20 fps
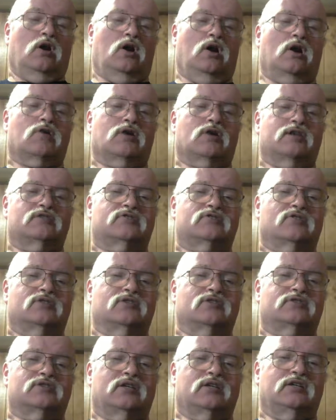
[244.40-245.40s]
All right, so
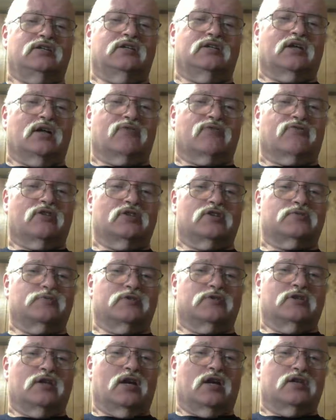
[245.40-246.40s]
you say you got a
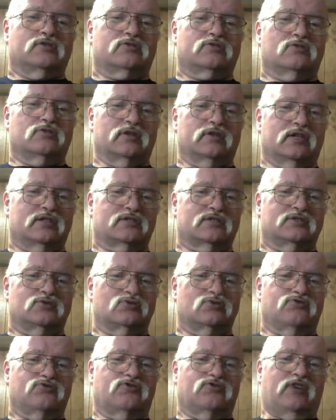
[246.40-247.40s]
freshman in high school. He gets
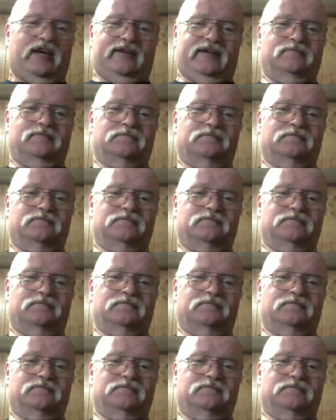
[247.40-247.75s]
into a fight.